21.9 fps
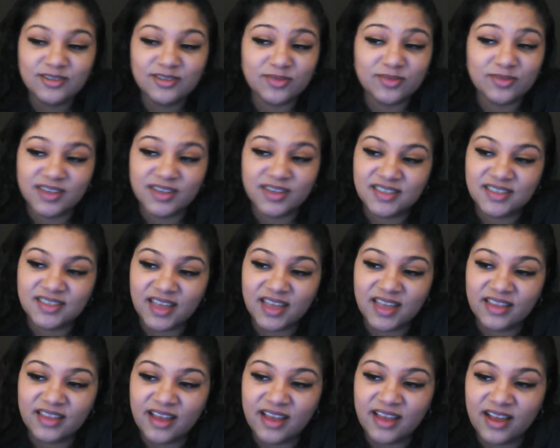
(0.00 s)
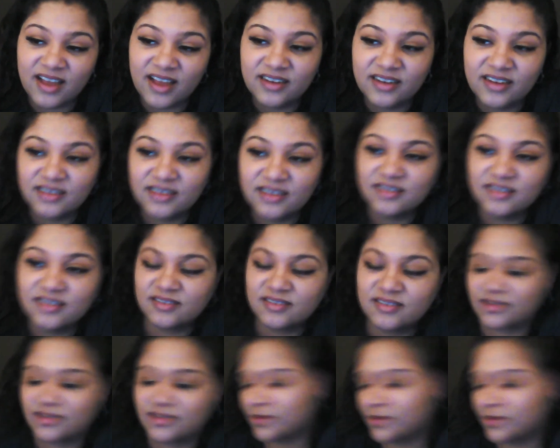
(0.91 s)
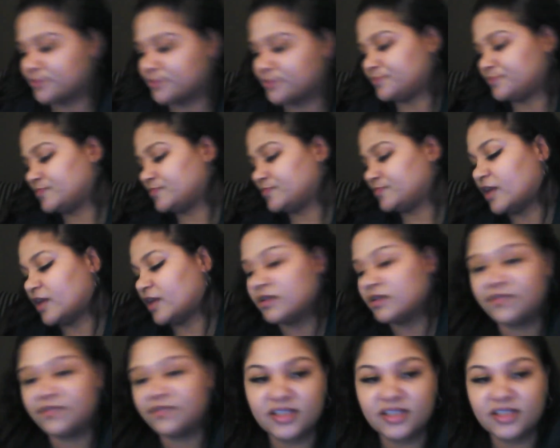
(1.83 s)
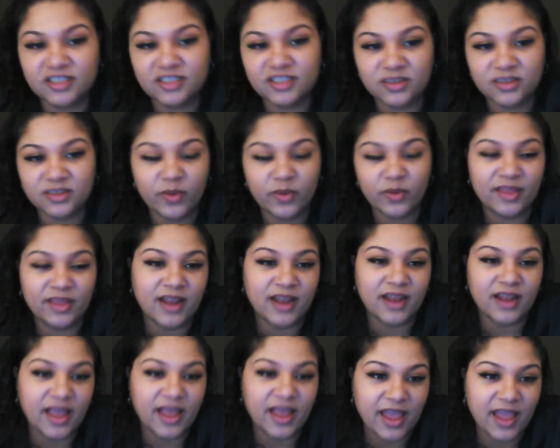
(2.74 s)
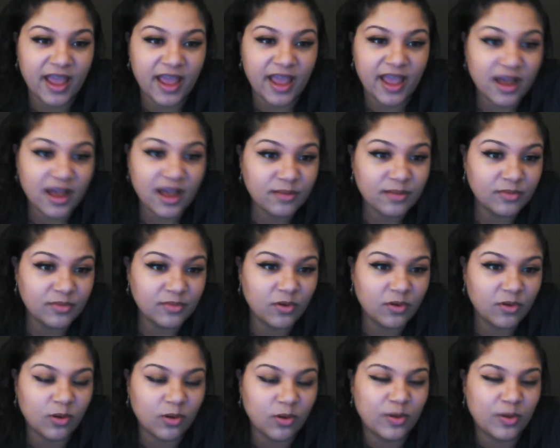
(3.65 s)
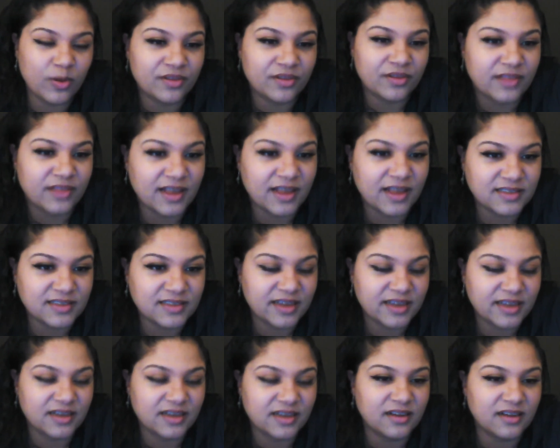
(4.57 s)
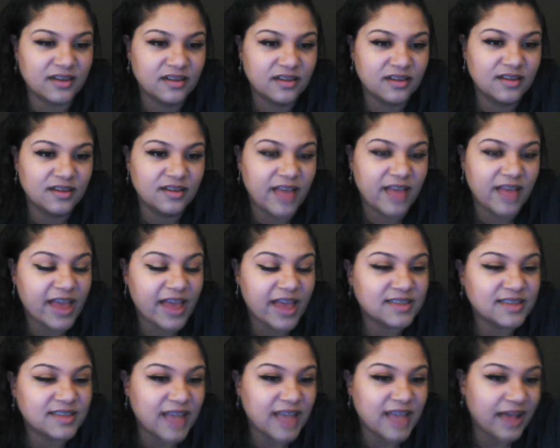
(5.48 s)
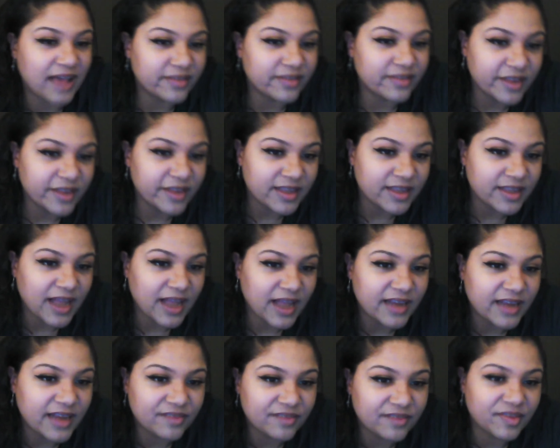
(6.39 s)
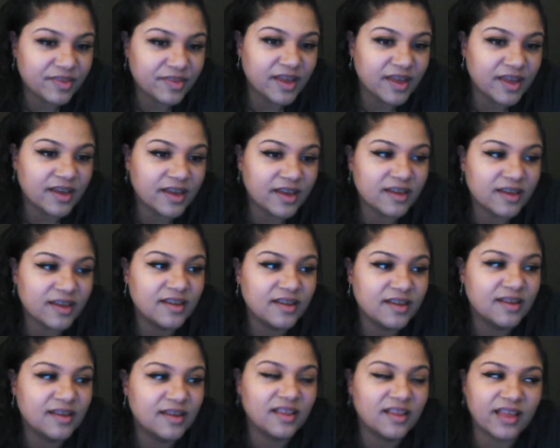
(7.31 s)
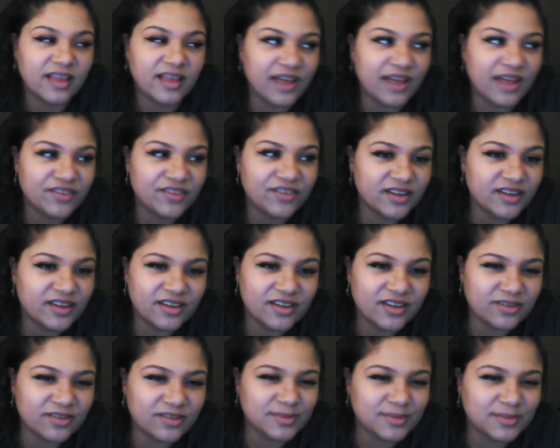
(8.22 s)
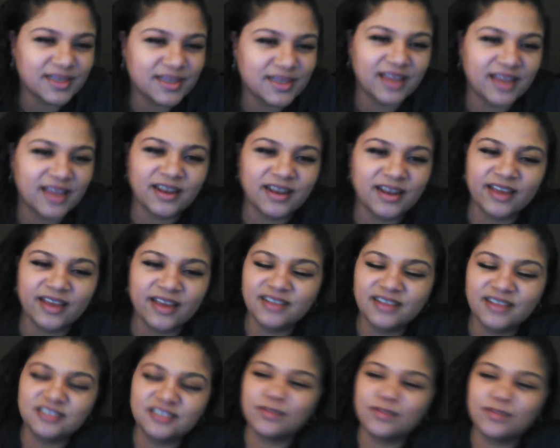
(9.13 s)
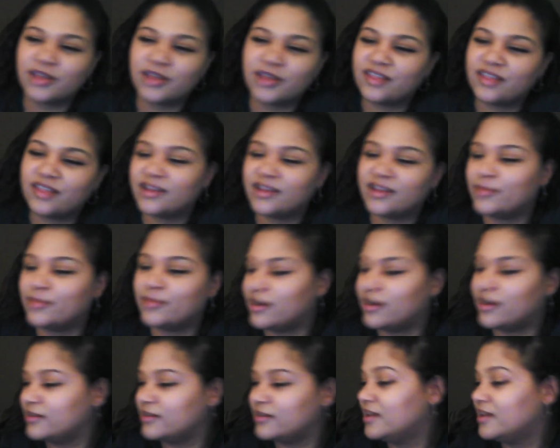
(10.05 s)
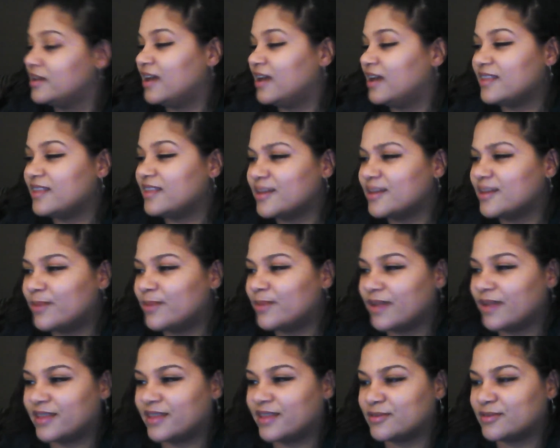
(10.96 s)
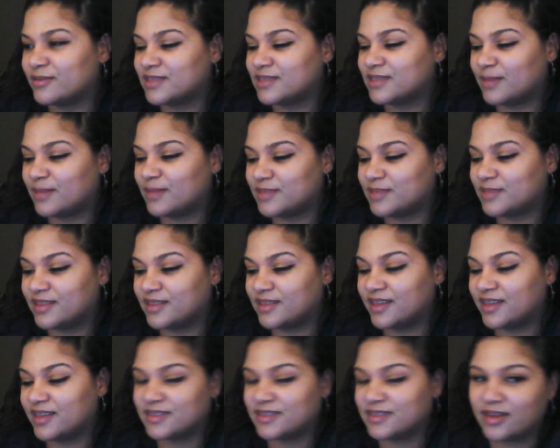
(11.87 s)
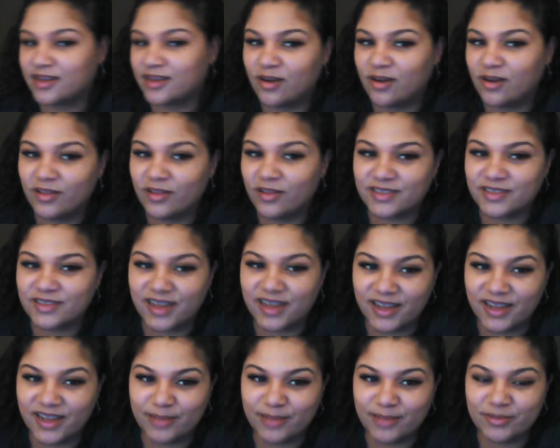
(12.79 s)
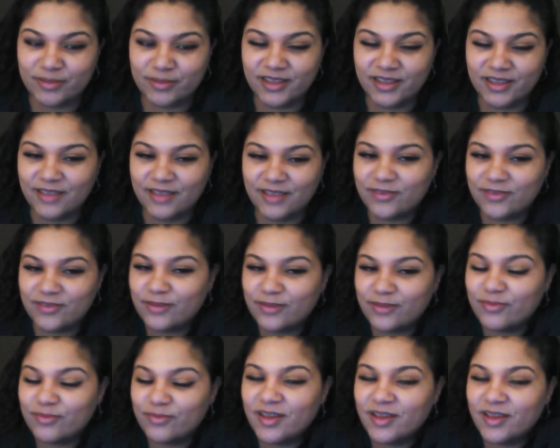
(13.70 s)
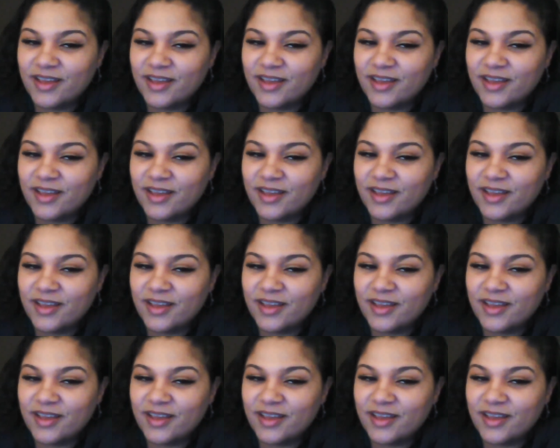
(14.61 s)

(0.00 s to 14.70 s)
do things like that. So I don't know if that's just the way that I am, or whether that's like a ex-athlete kind of thing, like having, you know what I'm saying? Like it's just something I think about. I think about like those types of things like all the time, even if